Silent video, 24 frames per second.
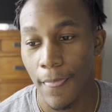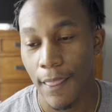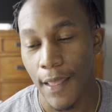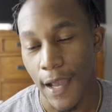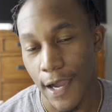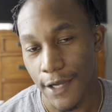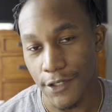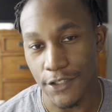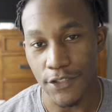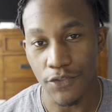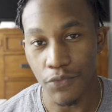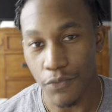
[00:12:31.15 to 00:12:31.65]

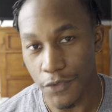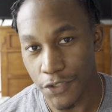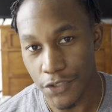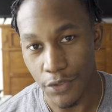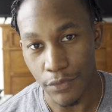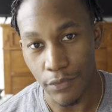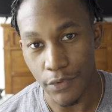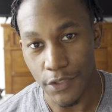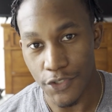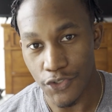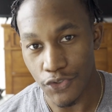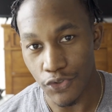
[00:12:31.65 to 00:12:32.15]
I just wish
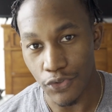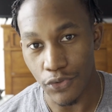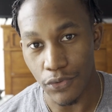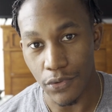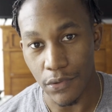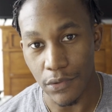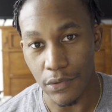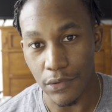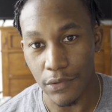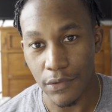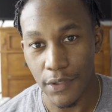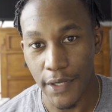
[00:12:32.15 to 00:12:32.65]
it was
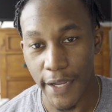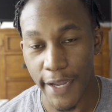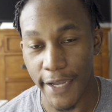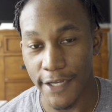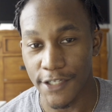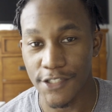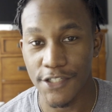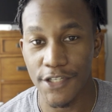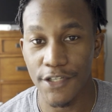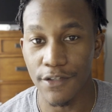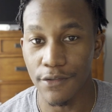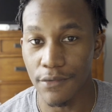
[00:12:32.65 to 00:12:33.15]
dual
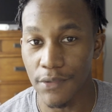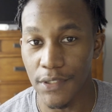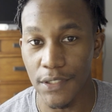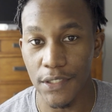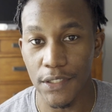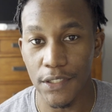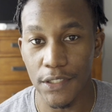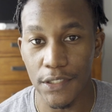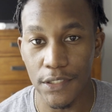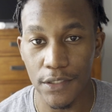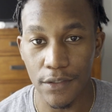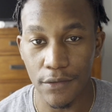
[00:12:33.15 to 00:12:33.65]

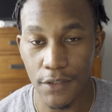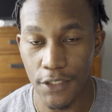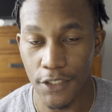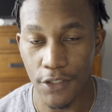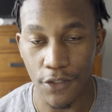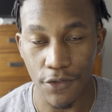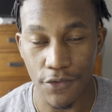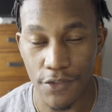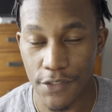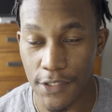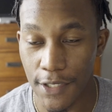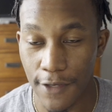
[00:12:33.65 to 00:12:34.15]
XQD,
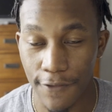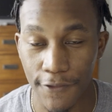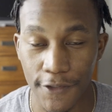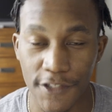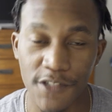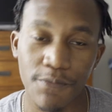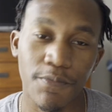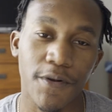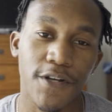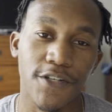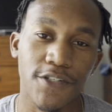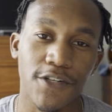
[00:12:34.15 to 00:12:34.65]
CF
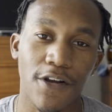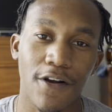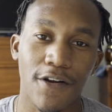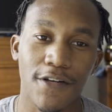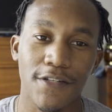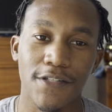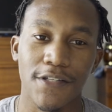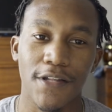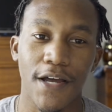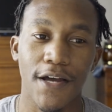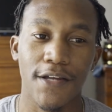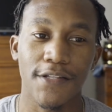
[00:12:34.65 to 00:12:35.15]
Express card
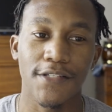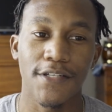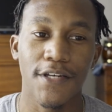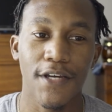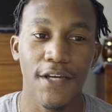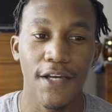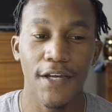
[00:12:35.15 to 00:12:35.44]
slots.